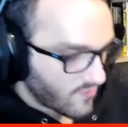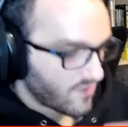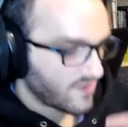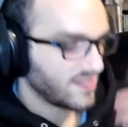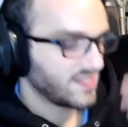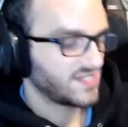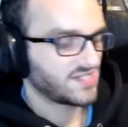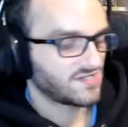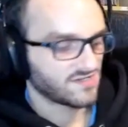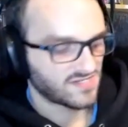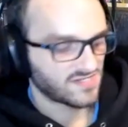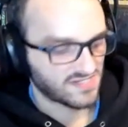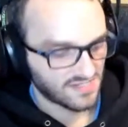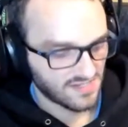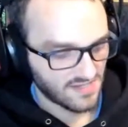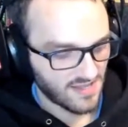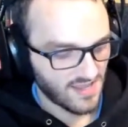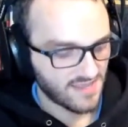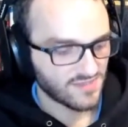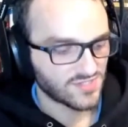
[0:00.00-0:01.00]
and
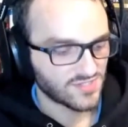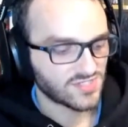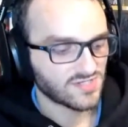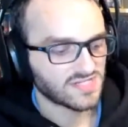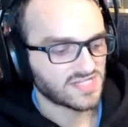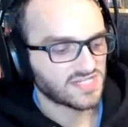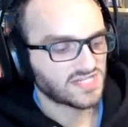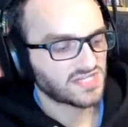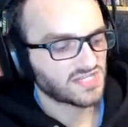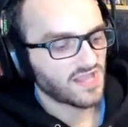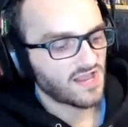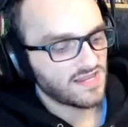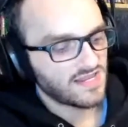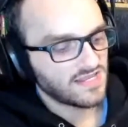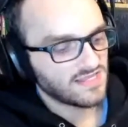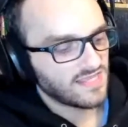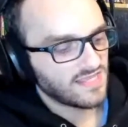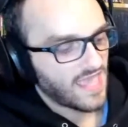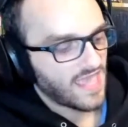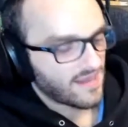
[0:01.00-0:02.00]
they're still
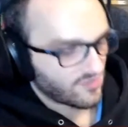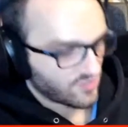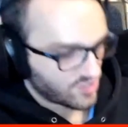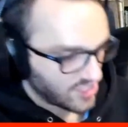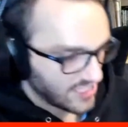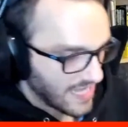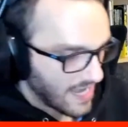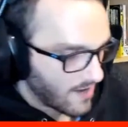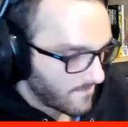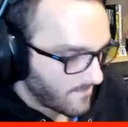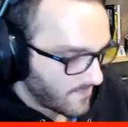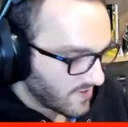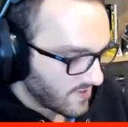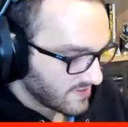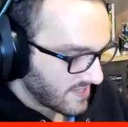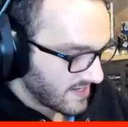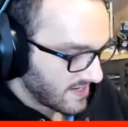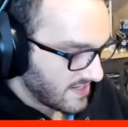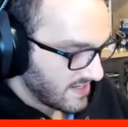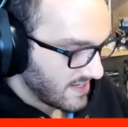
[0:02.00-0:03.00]
studying the energy
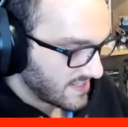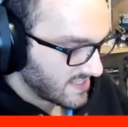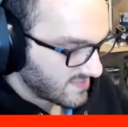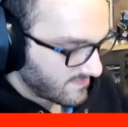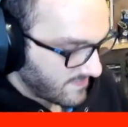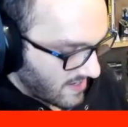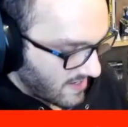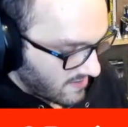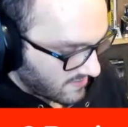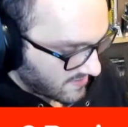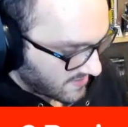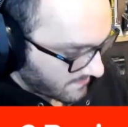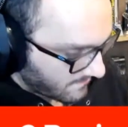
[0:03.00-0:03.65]
output that he expels.